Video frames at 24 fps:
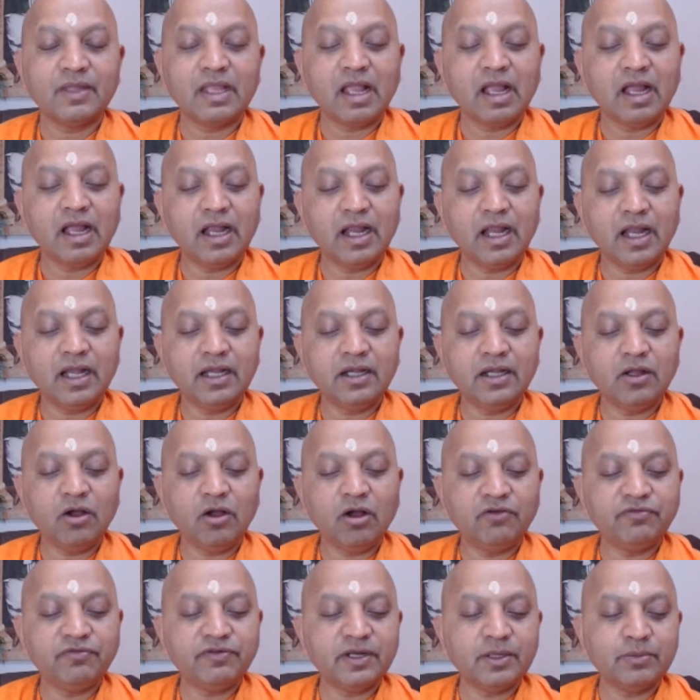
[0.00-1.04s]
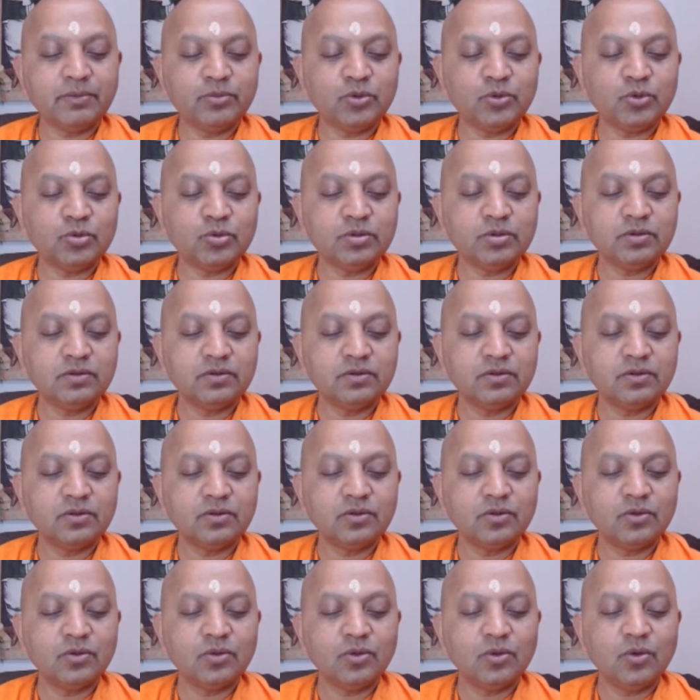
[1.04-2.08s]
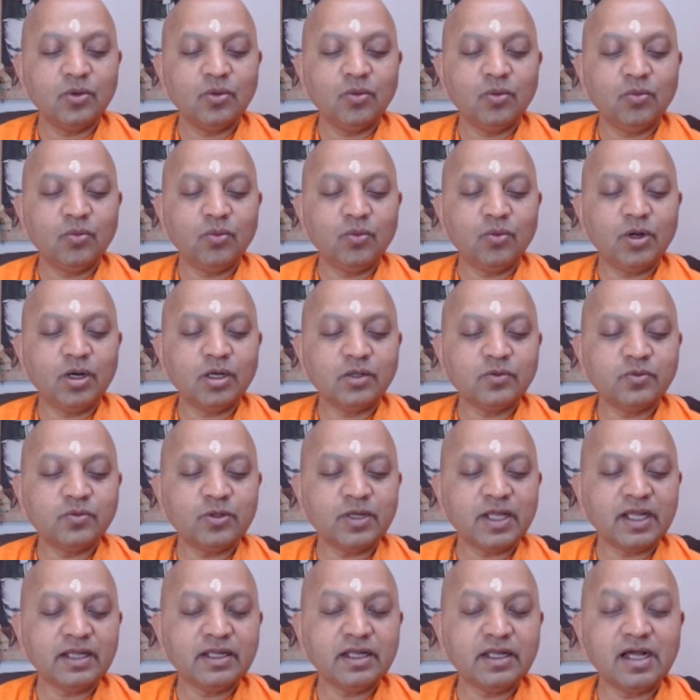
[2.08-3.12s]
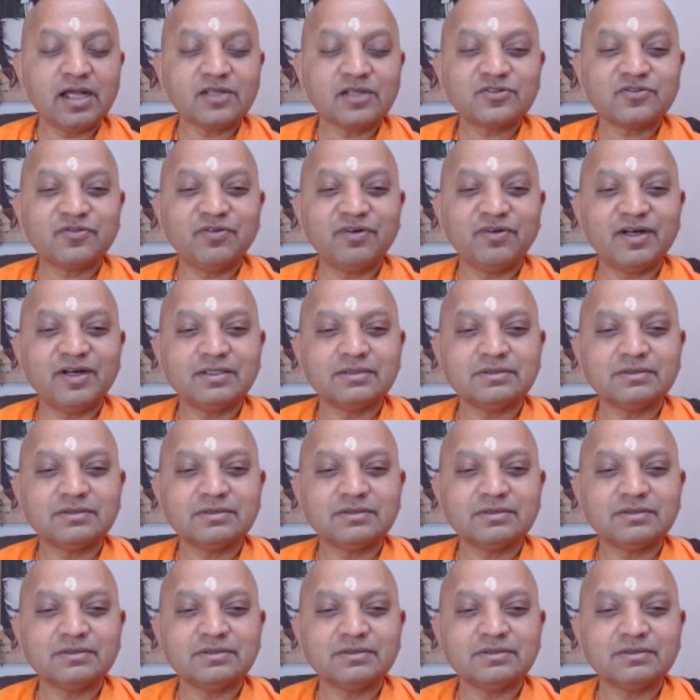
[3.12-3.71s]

and offer a boon, what would I ask for?